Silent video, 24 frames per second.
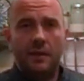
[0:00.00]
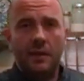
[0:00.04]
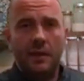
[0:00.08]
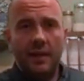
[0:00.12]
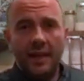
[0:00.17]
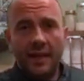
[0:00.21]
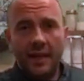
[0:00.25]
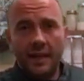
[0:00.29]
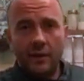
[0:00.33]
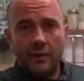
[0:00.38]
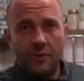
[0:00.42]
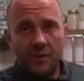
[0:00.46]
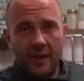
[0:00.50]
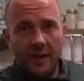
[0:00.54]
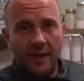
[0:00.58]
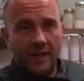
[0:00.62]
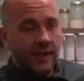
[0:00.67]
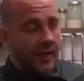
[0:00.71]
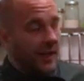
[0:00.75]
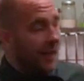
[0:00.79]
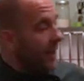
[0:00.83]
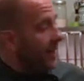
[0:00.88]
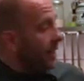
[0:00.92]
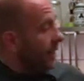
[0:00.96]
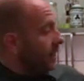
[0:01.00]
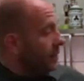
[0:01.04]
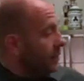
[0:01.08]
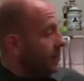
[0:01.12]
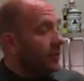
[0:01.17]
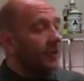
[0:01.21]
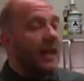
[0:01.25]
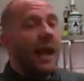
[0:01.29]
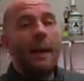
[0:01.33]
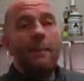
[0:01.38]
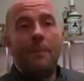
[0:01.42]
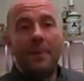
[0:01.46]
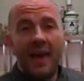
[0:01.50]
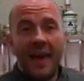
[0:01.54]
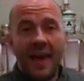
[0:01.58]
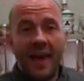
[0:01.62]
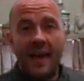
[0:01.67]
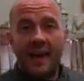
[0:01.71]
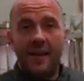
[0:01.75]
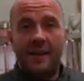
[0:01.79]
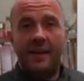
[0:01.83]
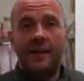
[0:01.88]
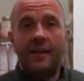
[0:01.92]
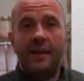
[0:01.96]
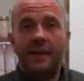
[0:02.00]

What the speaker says: liquid to that pan.